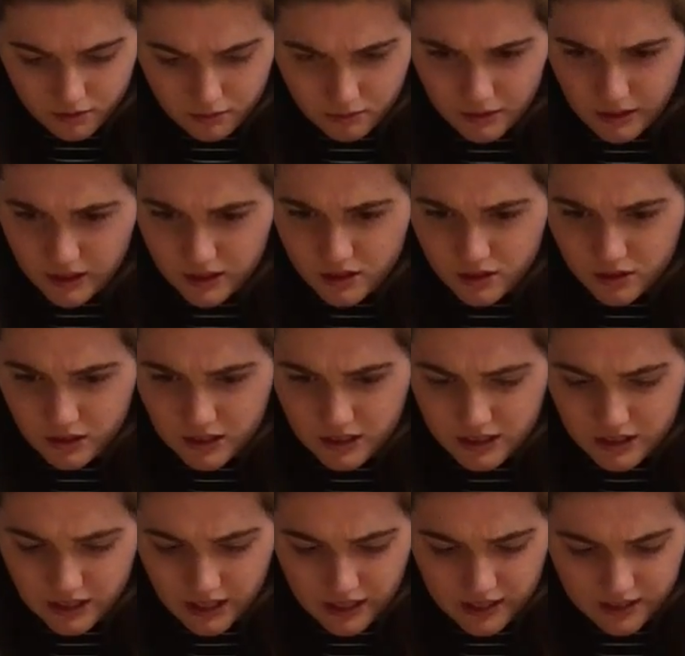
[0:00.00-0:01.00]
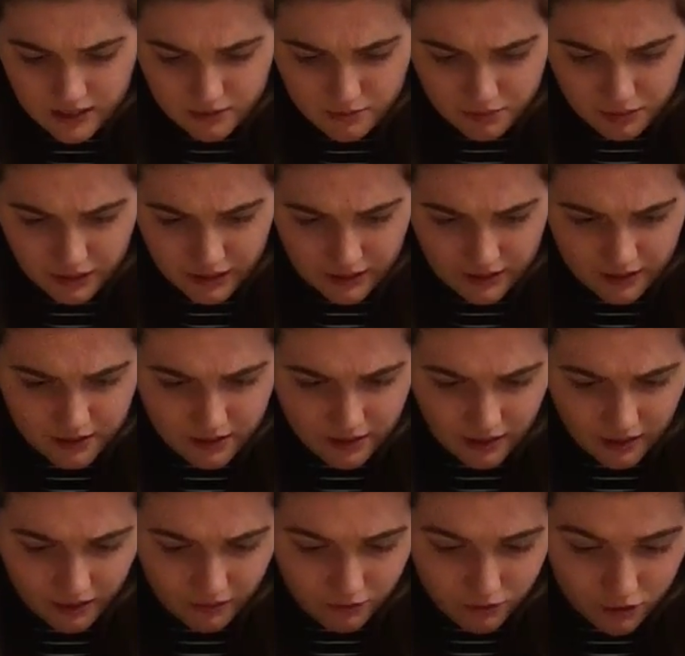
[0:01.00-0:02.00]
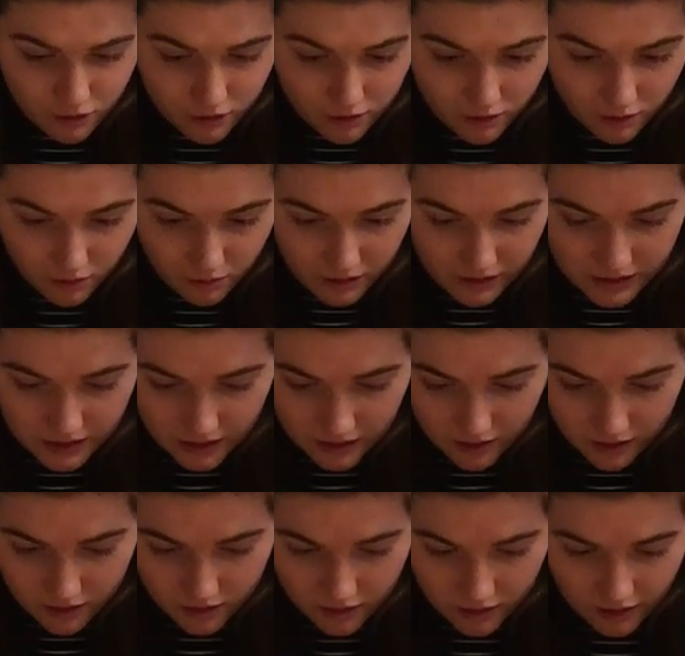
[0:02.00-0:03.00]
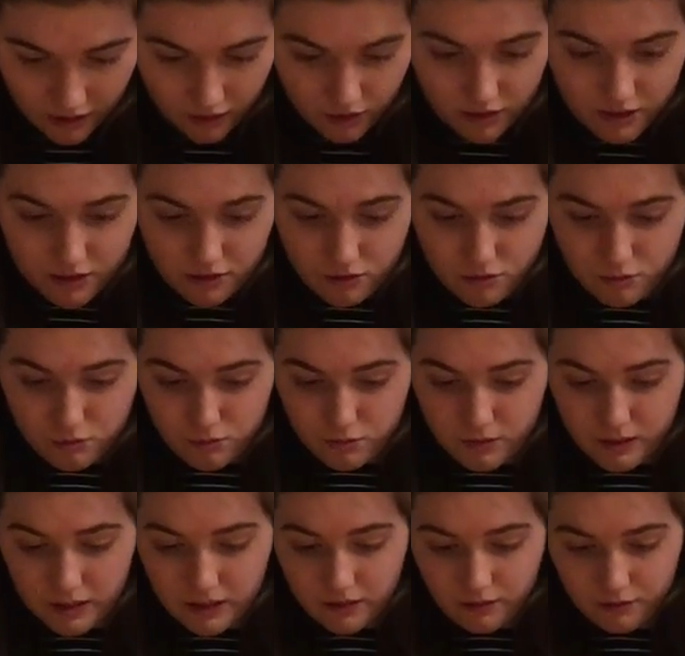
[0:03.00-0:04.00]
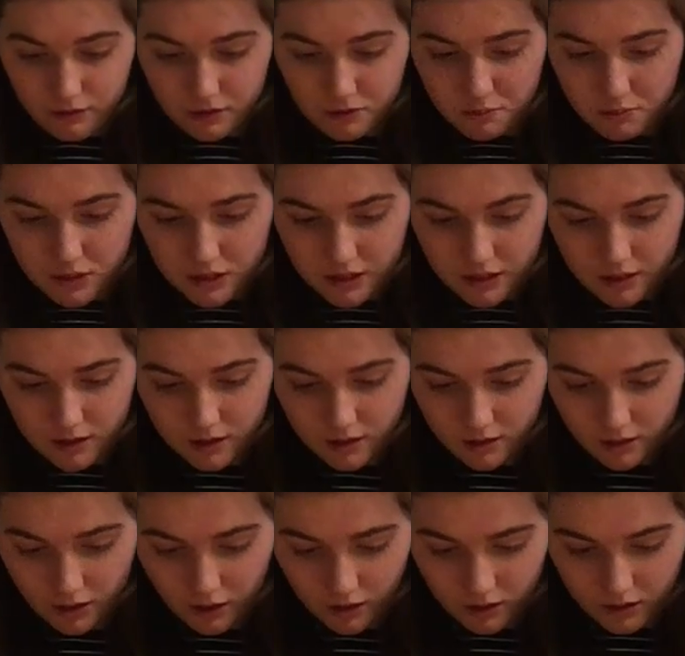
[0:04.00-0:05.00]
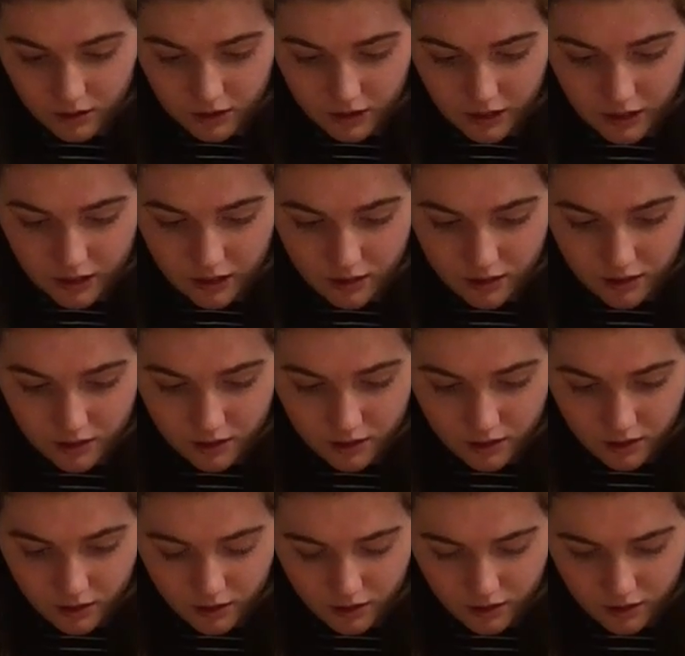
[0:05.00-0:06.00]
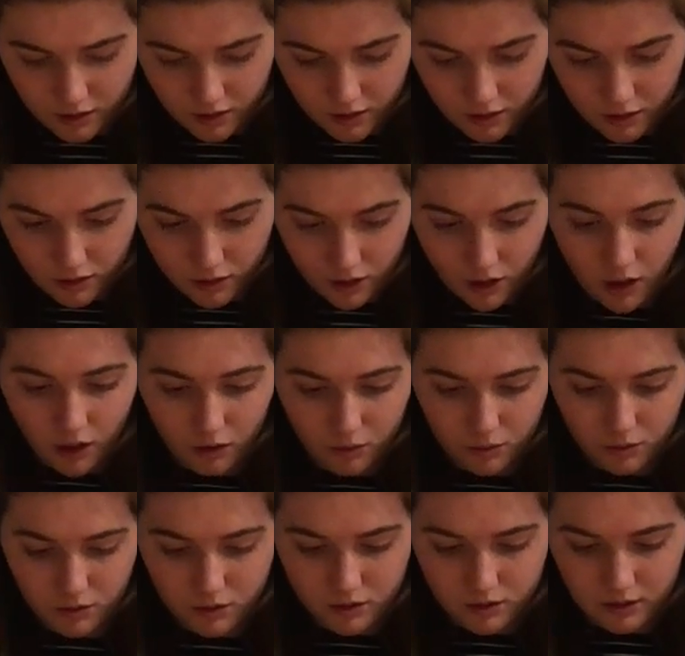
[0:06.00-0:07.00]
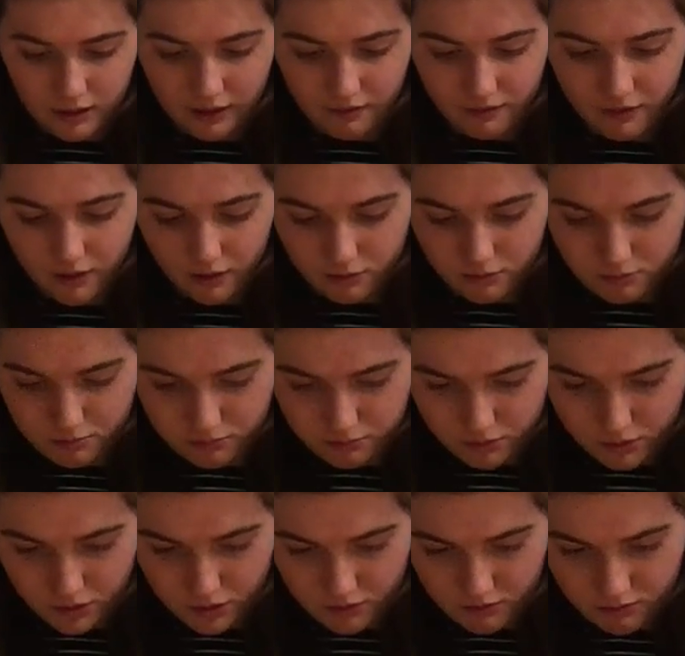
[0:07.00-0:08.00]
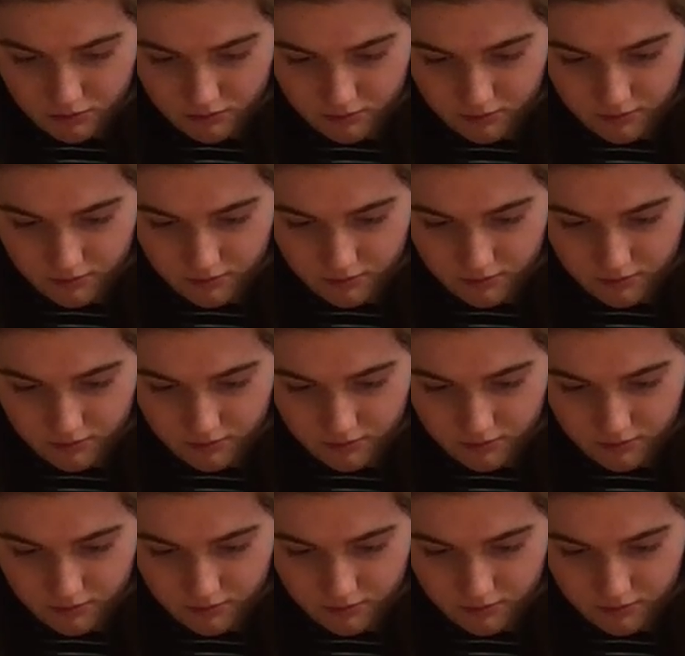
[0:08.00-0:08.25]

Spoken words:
make sure this stays in place, and I have no idea how to do that because it's really flimsy currently. Oh, that felt good.